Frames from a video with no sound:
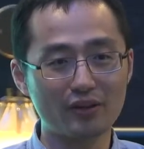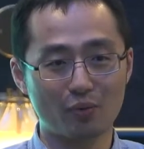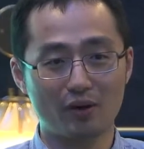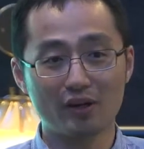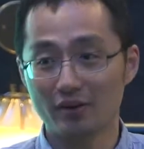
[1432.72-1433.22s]
they
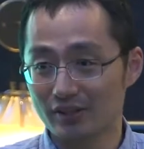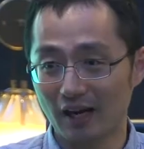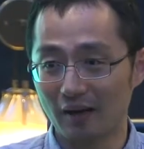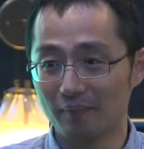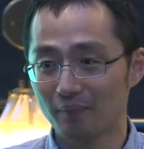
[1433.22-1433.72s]
work all the
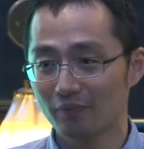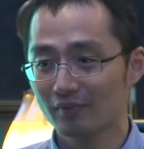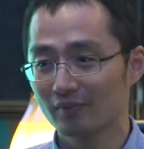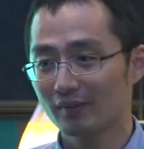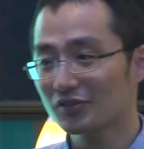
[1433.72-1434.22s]
time.
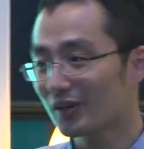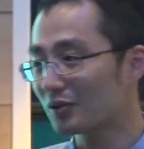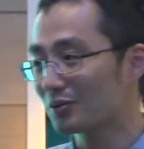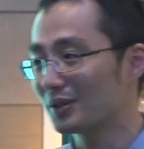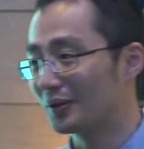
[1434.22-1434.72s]
That's not
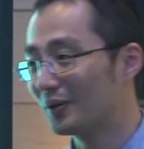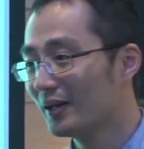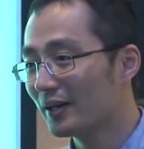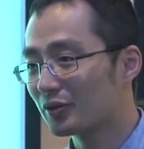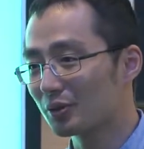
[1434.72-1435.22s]
true.
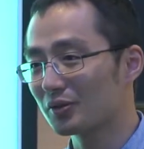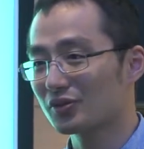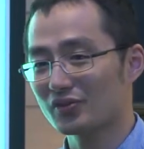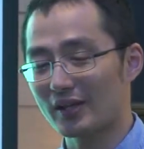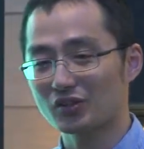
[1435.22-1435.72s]
The truth
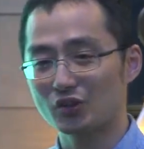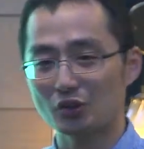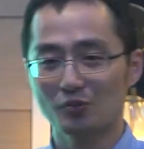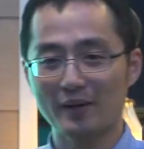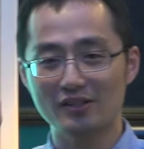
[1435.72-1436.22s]
is that
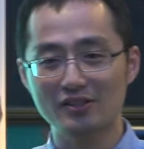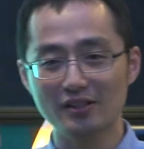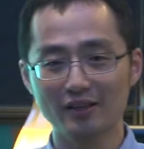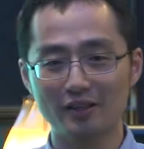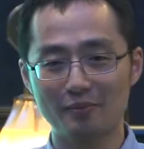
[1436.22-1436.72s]
students make
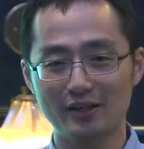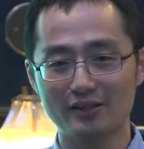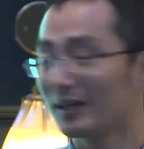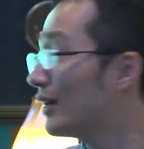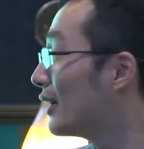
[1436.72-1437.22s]
deliberate